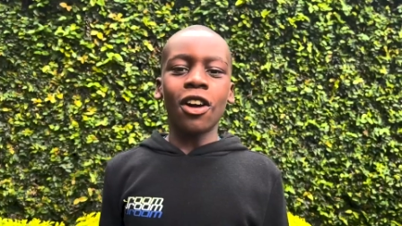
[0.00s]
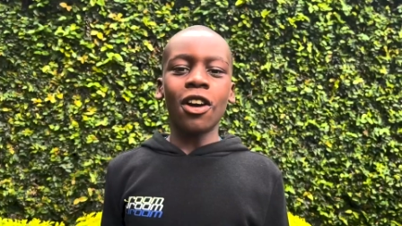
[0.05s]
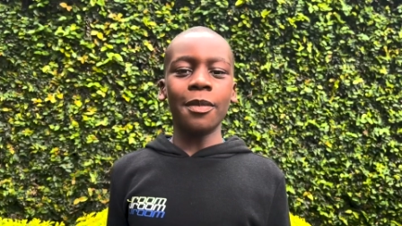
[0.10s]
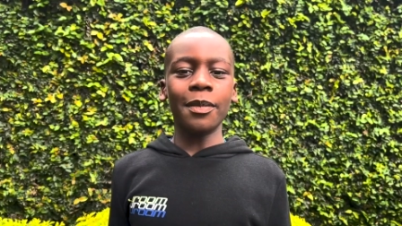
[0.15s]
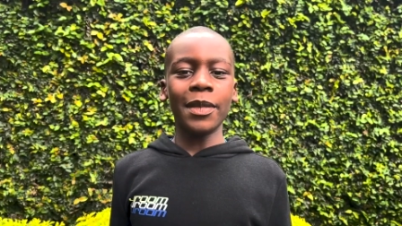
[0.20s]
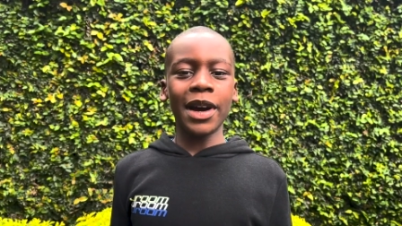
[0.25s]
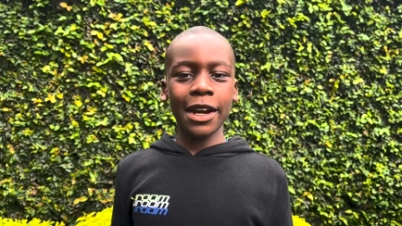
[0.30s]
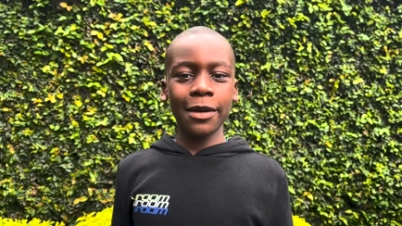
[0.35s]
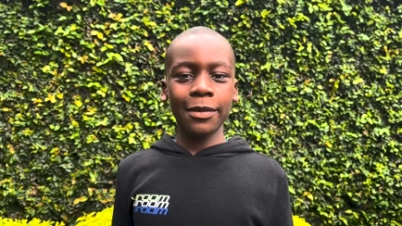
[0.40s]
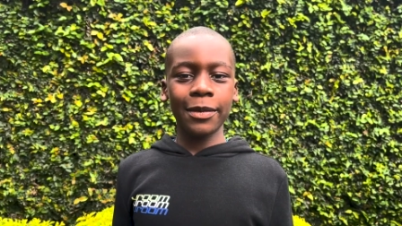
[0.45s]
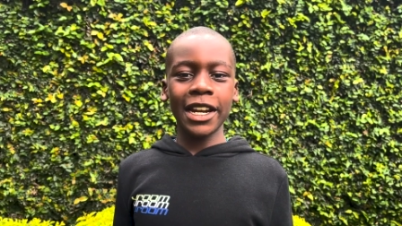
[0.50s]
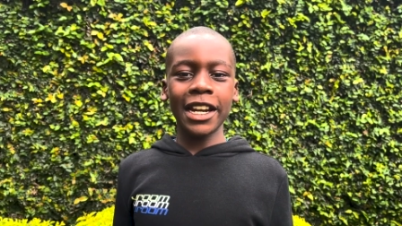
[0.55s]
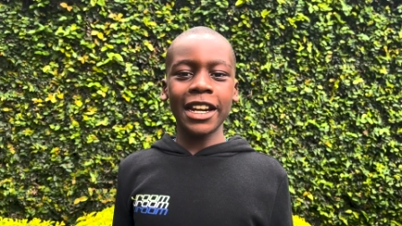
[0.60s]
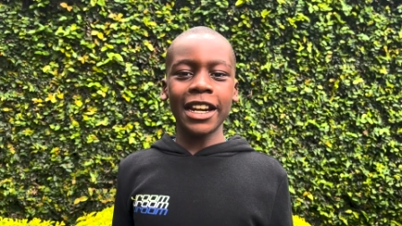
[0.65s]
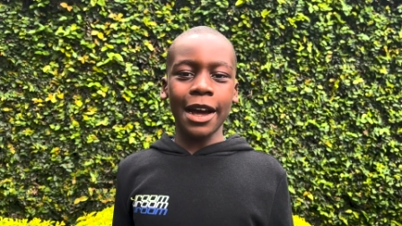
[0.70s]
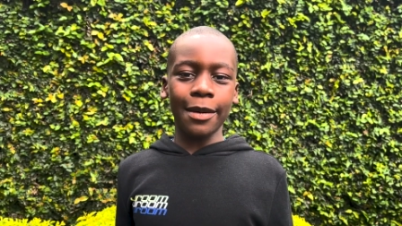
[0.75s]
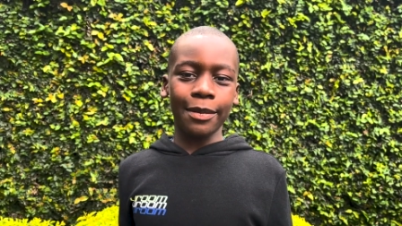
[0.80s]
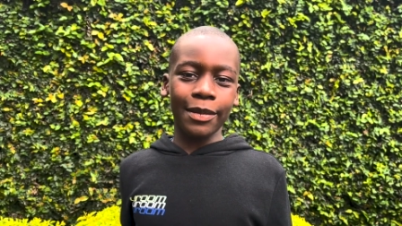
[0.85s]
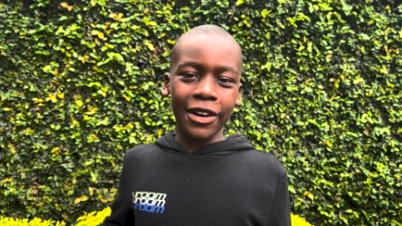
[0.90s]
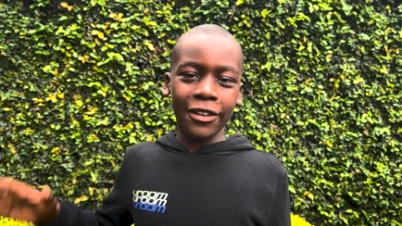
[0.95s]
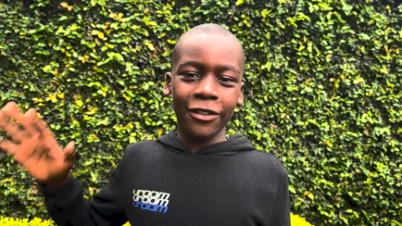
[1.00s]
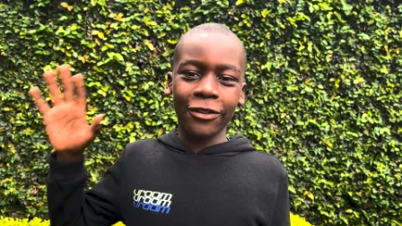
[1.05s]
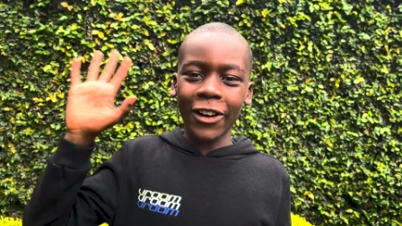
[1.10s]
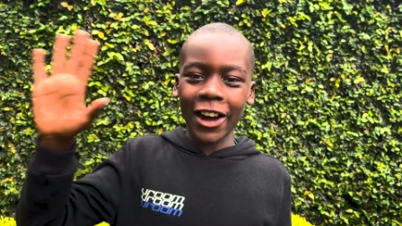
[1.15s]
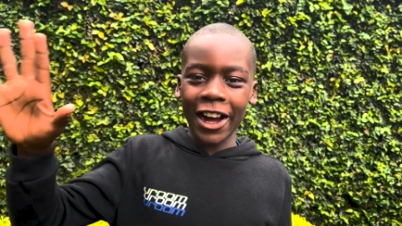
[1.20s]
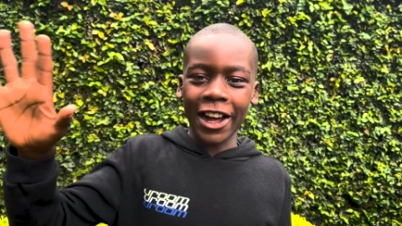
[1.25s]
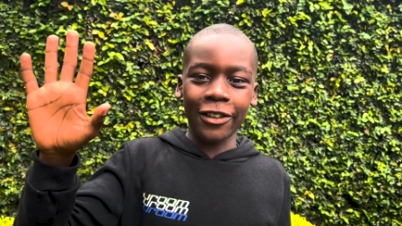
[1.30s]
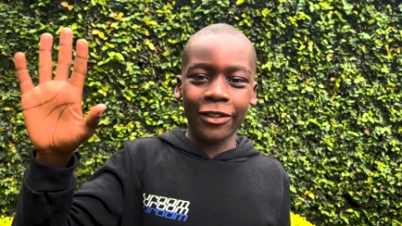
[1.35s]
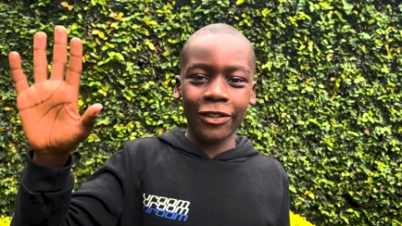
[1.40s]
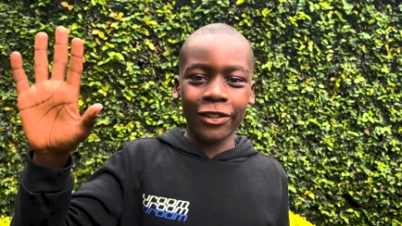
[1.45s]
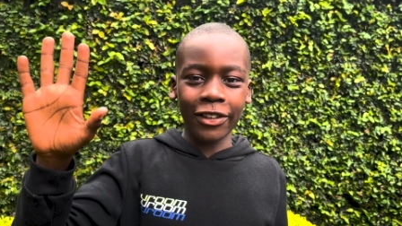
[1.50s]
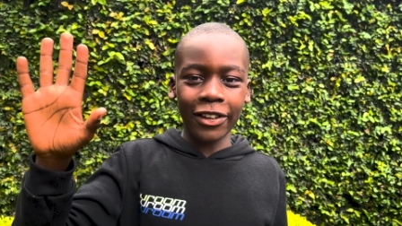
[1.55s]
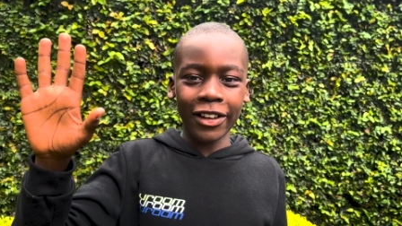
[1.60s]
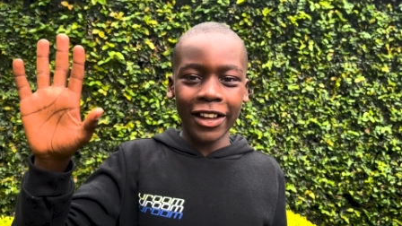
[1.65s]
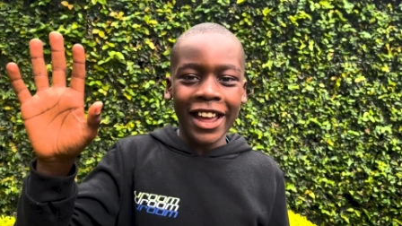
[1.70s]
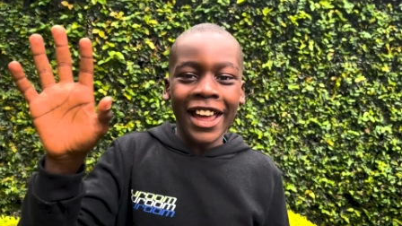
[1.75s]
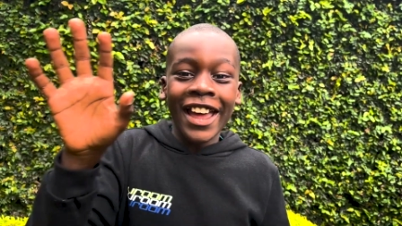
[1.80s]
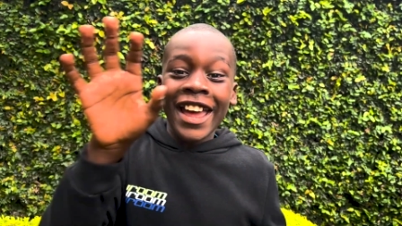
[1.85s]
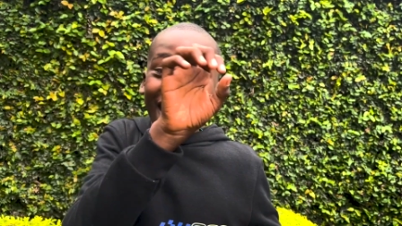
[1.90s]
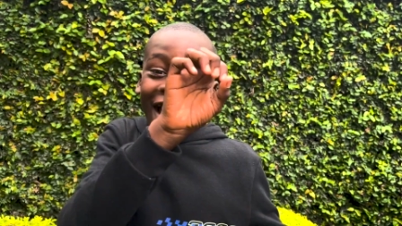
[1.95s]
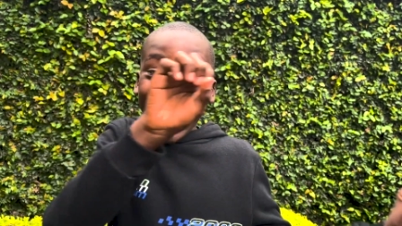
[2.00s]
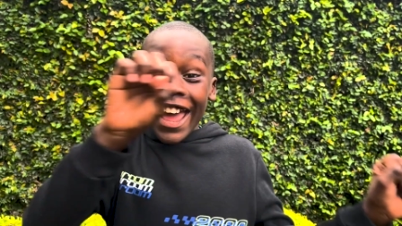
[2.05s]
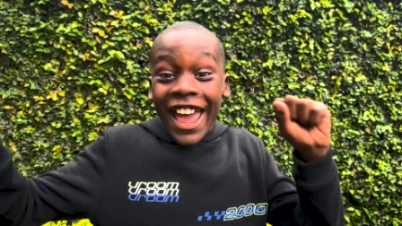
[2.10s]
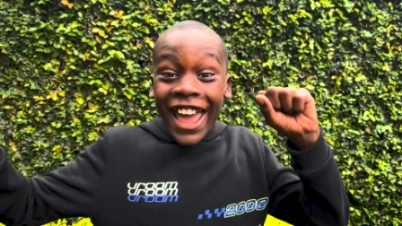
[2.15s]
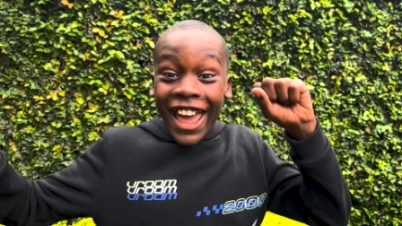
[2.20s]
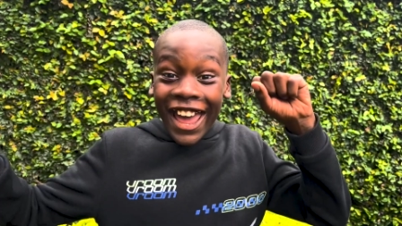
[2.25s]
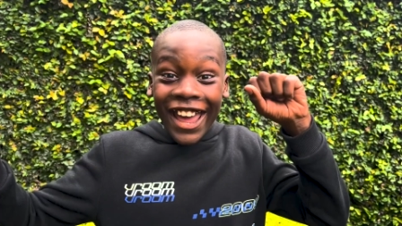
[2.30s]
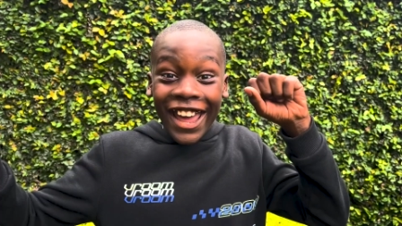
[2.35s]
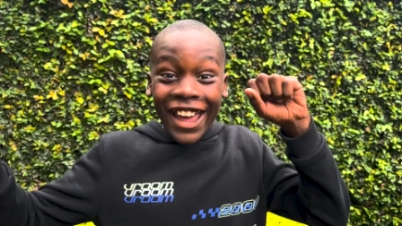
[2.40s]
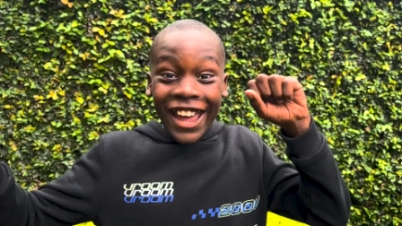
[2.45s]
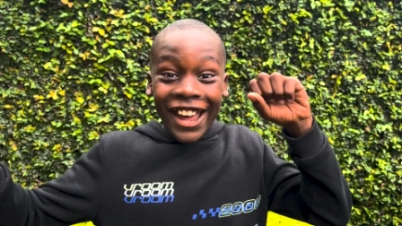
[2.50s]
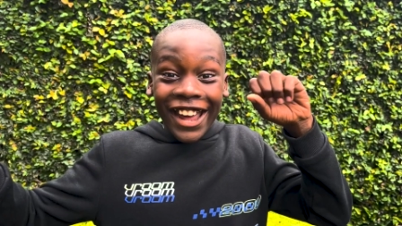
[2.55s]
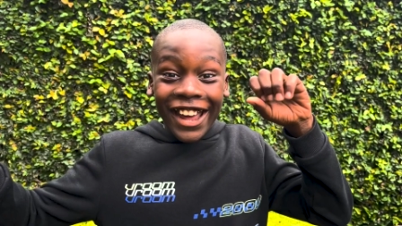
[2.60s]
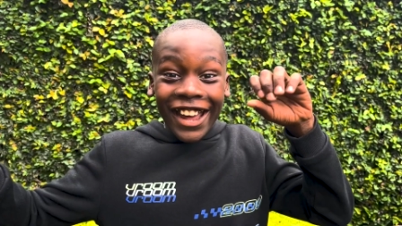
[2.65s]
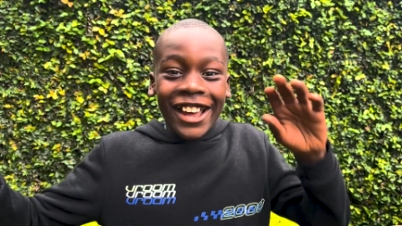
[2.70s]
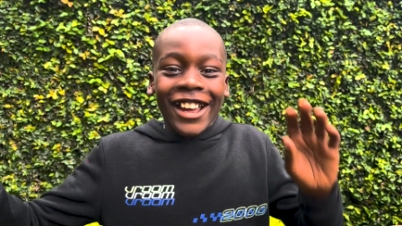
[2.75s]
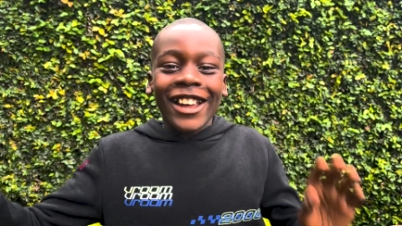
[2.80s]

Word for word: Commandment number five. Hey!